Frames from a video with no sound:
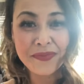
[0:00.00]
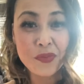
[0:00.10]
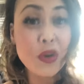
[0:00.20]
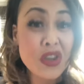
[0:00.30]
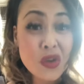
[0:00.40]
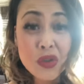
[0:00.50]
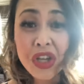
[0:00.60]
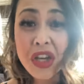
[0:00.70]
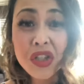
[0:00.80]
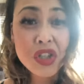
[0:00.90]
When you
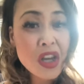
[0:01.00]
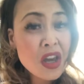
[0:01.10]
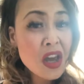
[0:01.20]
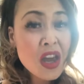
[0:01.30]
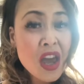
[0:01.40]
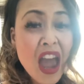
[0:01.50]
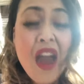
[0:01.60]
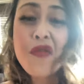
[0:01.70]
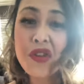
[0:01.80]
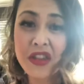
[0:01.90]
change,
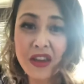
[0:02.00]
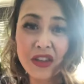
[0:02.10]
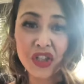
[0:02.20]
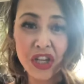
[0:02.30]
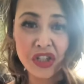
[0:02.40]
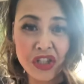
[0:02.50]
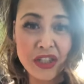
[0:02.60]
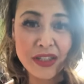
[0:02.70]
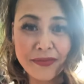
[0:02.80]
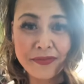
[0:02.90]
everything
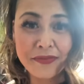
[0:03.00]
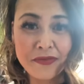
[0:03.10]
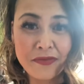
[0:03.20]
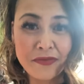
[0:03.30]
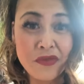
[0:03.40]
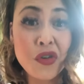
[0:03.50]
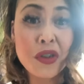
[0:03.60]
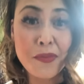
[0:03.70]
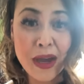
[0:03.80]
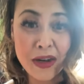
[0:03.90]
changes for
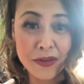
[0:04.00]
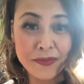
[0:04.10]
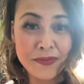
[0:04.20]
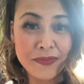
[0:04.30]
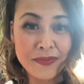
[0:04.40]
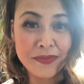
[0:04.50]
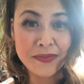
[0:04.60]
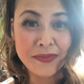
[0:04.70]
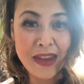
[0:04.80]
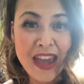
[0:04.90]
the better.
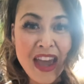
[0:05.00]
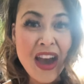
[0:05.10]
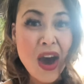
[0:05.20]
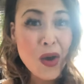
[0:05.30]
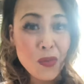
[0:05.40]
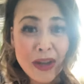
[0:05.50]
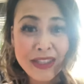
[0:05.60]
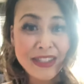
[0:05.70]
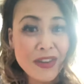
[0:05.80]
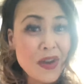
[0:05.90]
All
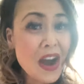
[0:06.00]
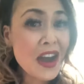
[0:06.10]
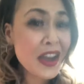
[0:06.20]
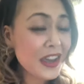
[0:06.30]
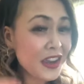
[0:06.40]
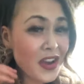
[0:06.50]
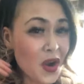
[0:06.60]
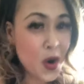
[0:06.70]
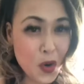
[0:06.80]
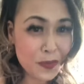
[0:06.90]
right, so I
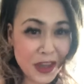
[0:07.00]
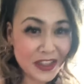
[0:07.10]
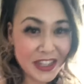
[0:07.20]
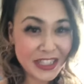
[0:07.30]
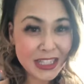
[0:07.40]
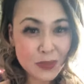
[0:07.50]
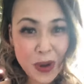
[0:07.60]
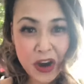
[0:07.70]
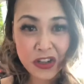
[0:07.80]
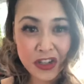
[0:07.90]
hope that this
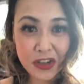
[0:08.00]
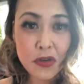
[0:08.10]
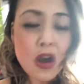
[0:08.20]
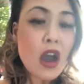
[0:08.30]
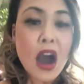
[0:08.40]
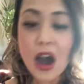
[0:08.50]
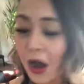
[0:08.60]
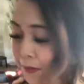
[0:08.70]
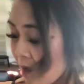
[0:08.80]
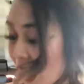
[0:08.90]
inspired you.
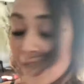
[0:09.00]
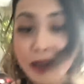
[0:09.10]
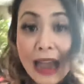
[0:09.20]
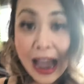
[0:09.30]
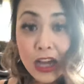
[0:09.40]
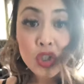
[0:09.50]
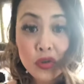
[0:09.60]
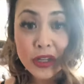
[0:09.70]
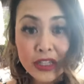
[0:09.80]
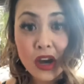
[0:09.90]
I
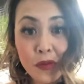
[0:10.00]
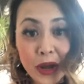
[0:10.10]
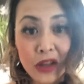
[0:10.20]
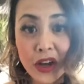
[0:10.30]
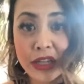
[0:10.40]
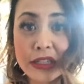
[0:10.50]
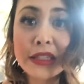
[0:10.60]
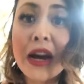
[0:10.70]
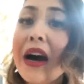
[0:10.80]
actually tell my clients this.